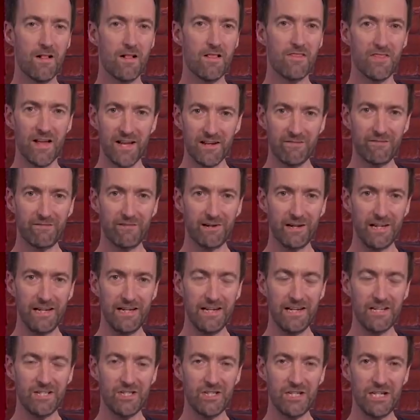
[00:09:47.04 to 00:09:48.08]

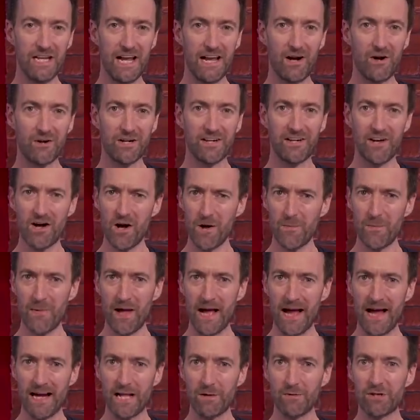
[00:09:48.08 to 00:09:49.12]
Thankfully, she held it up,
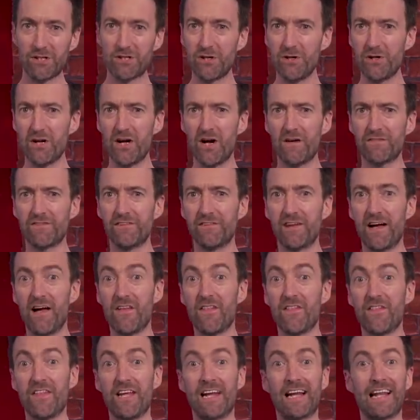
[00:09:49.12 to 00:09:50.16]
and it was soon after that
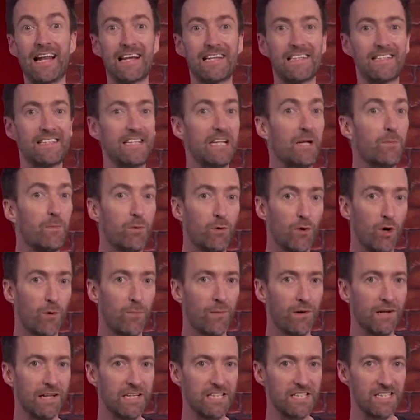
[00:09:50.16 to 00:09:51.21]
that the elastic
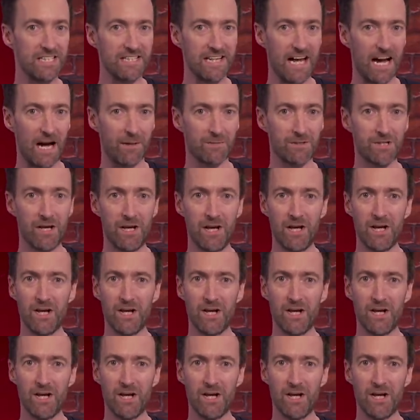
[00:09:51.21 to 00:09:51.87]
properly snapped.